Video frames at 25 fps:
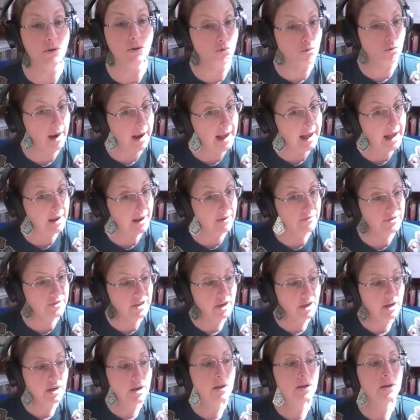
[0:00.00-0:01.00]

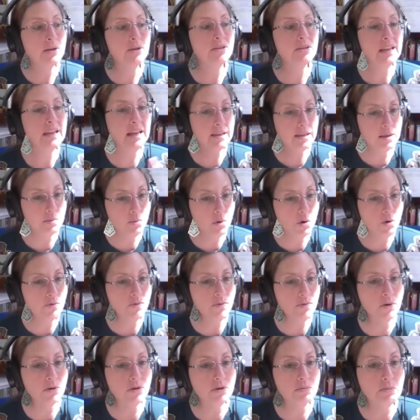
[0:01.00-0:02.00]
draft, send them
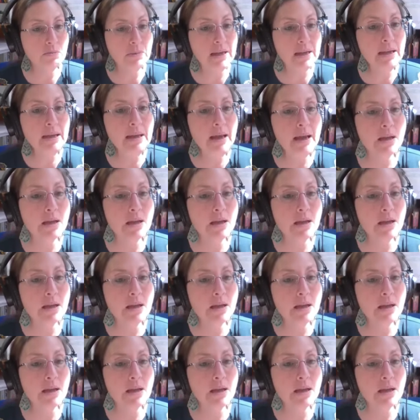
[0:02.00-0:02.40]
over to me.